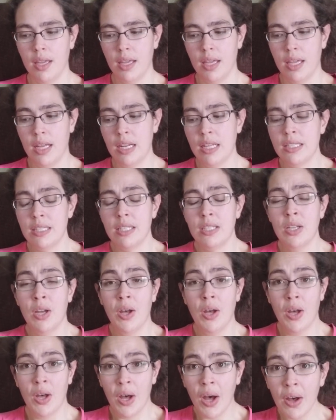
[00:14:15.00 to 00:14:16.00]
it is a
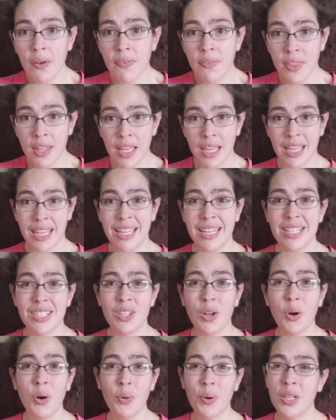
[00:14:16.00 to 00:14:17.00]
tough thing. It is
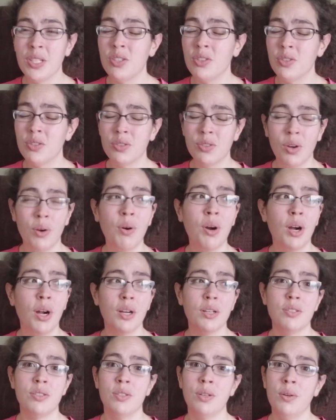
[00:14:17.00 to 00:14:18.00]
always so
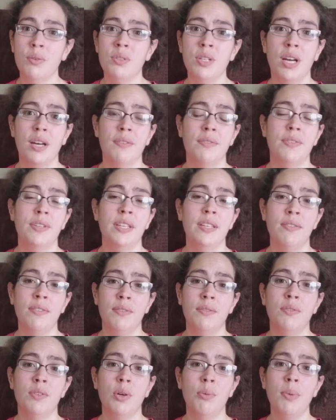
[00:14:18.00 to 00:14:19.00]
hard, so tough, even
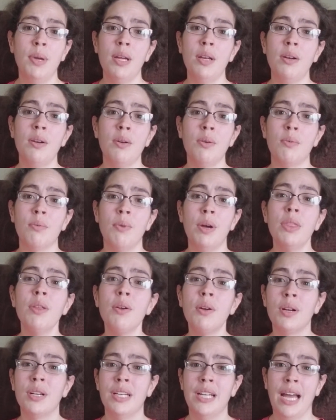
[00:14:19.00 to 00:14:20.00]
no matter whether
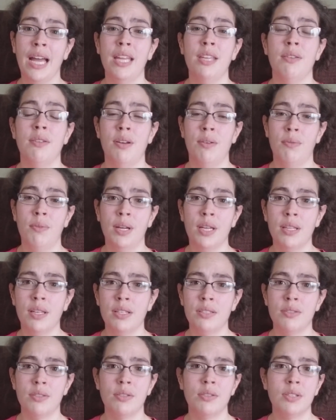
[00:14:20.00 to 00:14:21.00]
or not you have weight
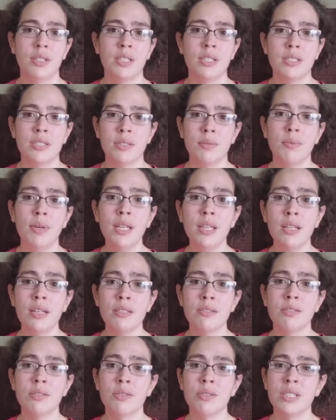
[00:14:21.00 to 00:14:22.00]
loss surgery, because the weight
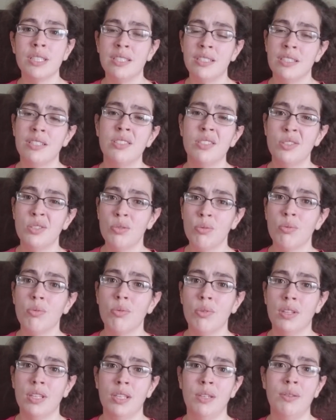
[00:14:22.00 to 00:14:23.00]
loss surgery is just a
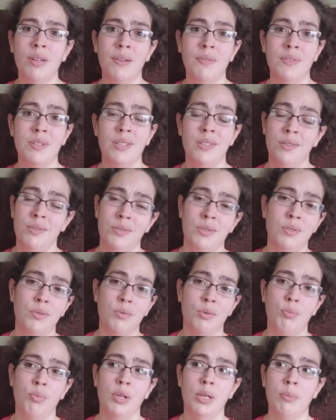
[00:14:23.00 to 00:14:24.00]
tool, and you have to use the
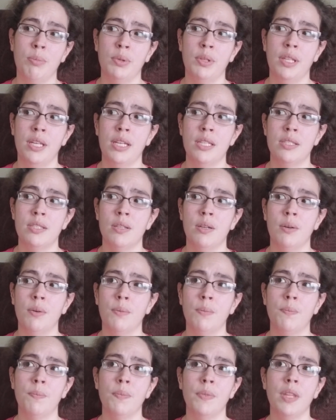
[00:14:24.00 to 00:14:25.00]
tool properly. And so
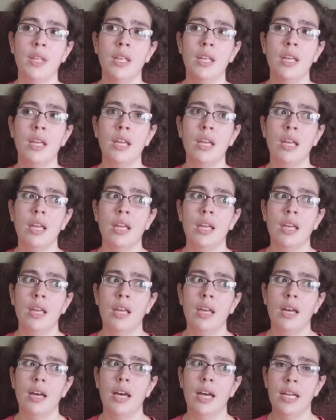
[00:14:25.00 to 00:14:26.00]

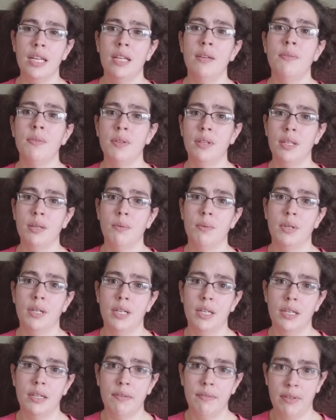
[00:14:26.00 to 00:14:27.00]
I definitely
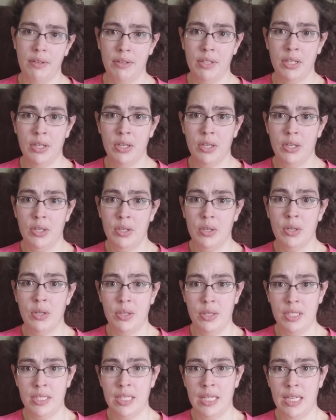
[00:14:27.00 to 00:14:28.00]
work very hard all
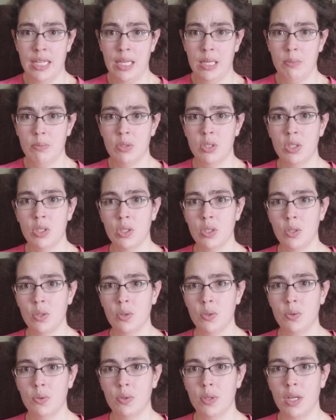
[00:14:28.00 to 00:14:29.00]
the time
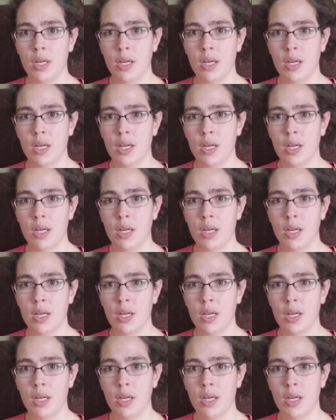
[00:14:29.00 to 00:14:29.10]
to,